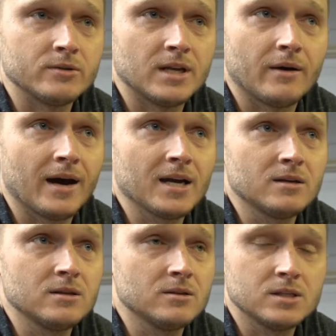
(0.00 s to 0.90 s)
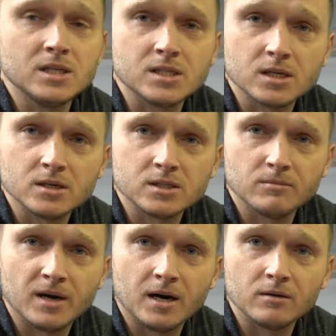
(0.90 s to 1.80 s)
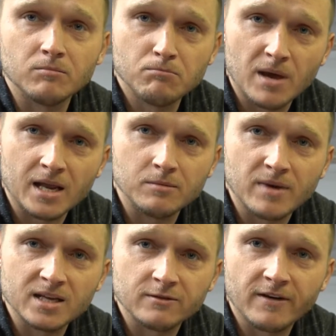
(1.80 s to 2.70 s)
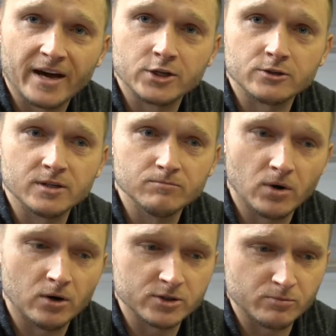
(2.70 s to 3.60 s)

Now, I don't know the details about manufacturing bolts,